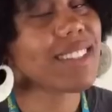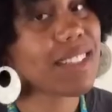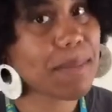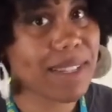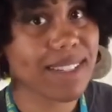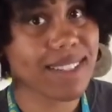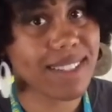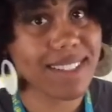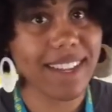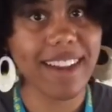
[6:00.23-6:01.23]
I'm to miss
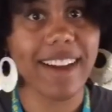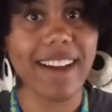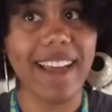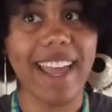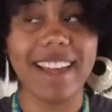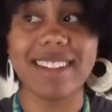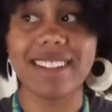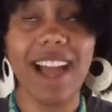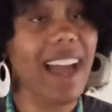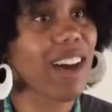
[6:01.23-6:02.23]
Sarah and
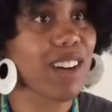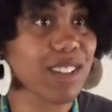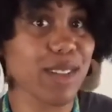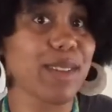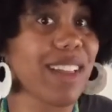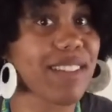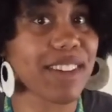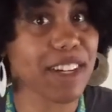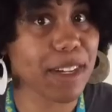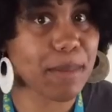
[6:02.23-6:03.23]
I also love
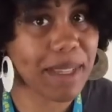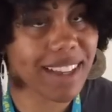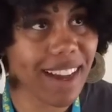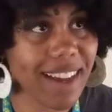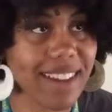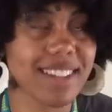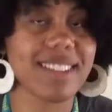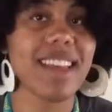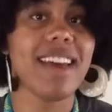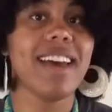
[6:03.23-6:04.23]
her because
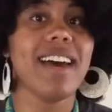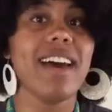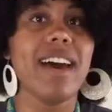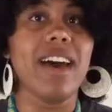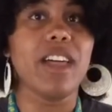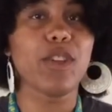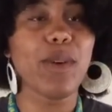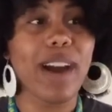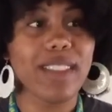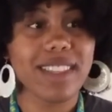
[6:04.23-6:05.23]

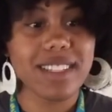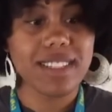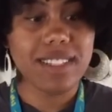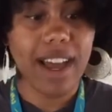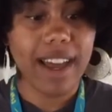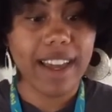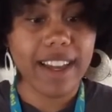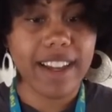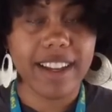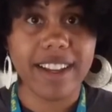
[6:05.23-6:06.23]
throughout this
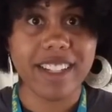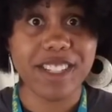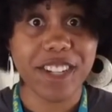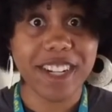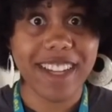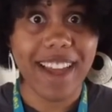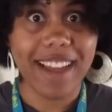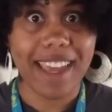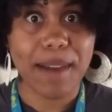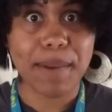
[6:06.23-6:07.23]
entire journey
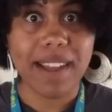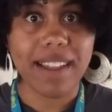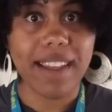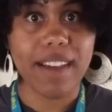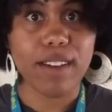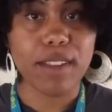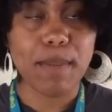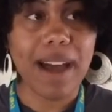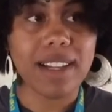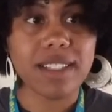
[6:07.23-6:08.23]
at Camp Galileo the
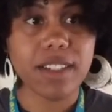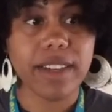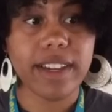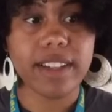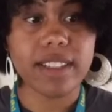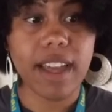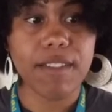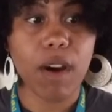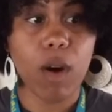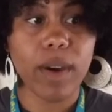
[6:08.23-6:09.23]
past two years
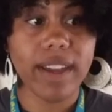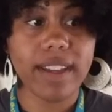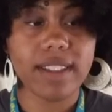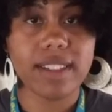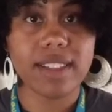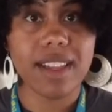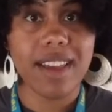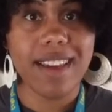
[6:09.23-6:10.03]
I've always